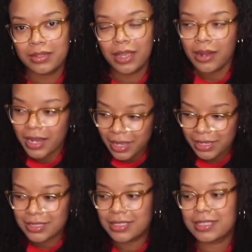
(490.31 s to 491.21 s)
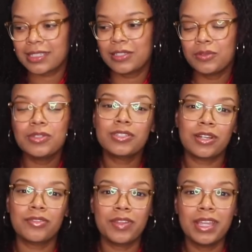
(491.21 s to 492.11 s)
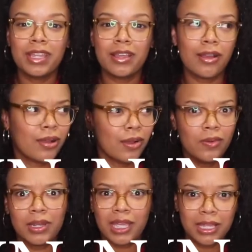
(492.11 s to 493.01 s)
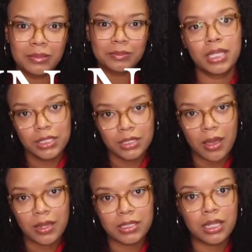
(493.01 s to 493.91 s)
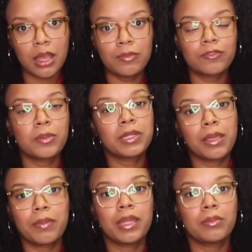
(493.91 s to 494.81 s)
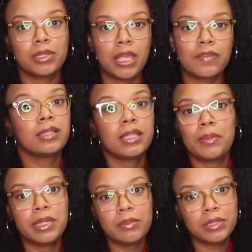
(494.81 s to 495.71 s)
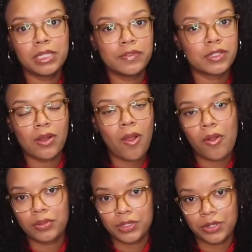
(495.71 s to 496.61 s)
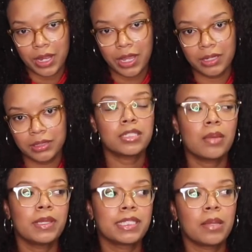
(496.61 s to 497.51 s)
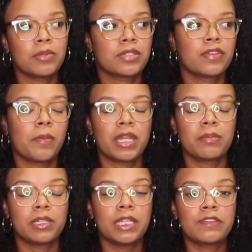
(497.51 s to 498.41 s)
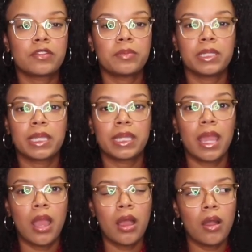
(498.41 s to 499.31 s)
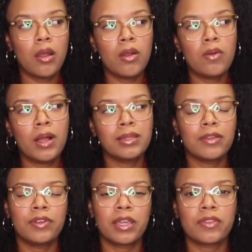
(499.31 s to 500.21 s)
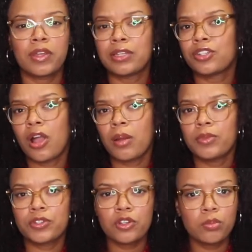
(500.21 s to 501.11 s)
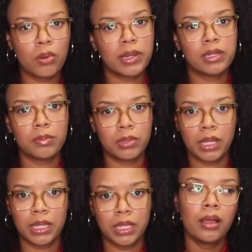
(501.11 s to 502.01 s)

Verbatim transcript: There is. You deserve it. Own it. These thoughts come from limiting beliefs. Limiting beliefs are all in your head. Some examples of limiting beliefs would be like, oh, I'll never get that job. There's no point in applying.